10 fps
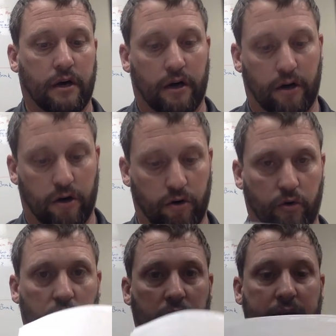All
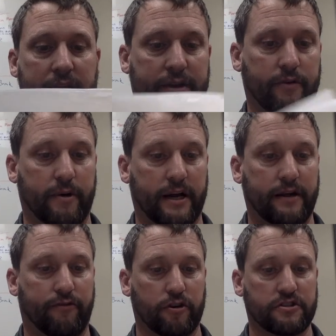right,
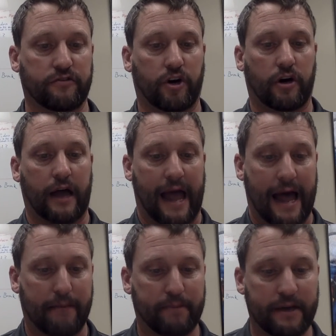everybody. First of all,
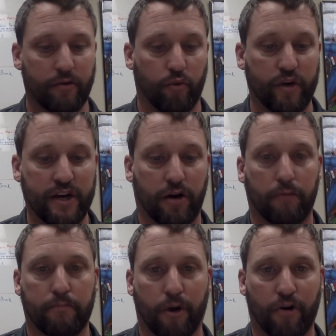happy real
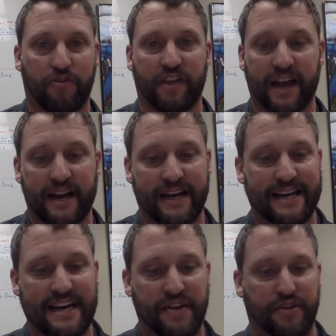birthday
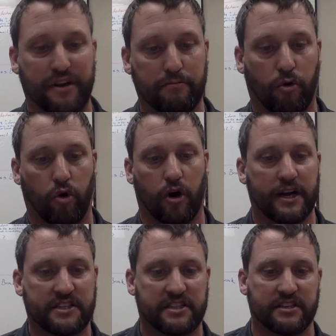to Ethan
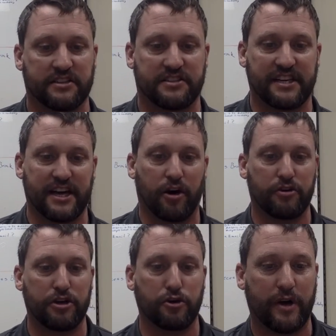Morris.
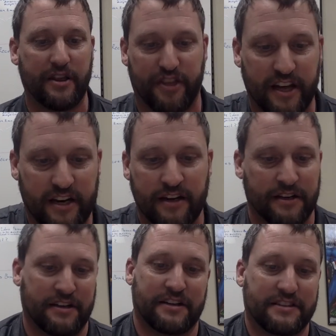ZOU, Ethan.
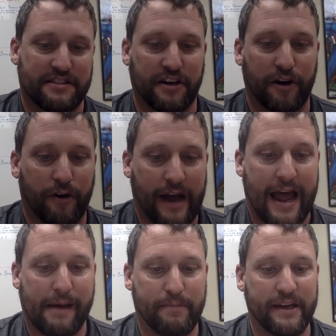So
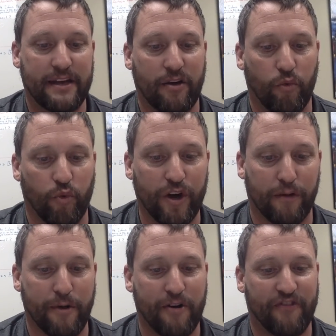happy
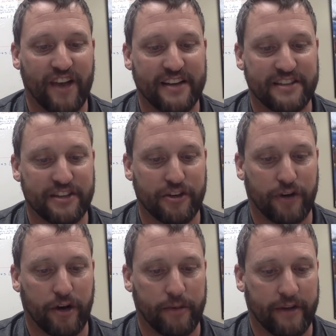real birthday to you.
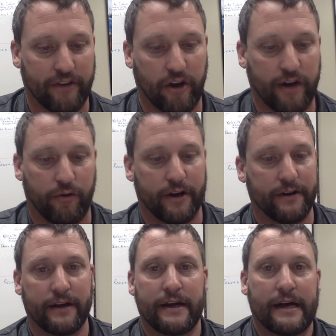I hope you have a great one.
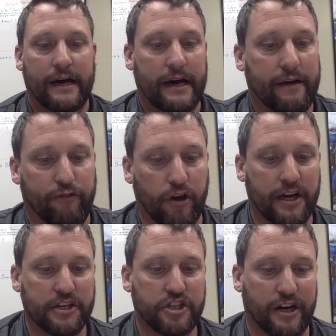Uh, for
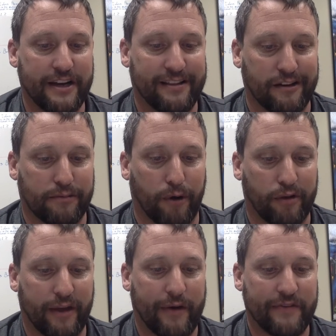lunch on Ethan's
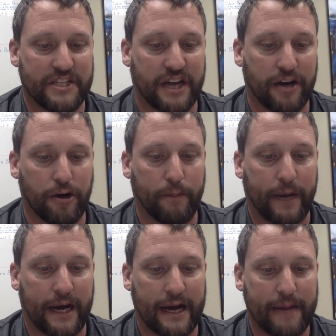birthday, we're having taco
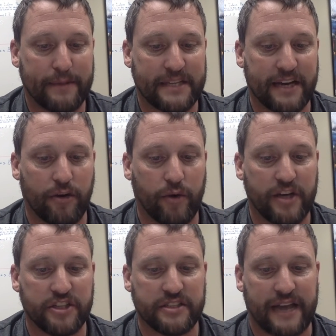pie, potato
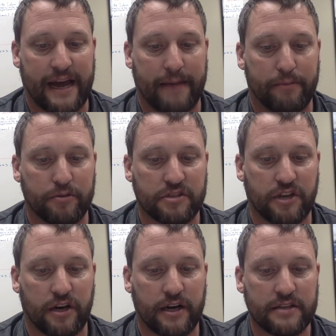wedges,
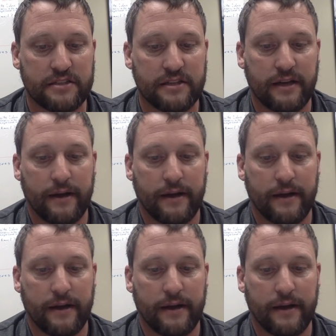applesauce,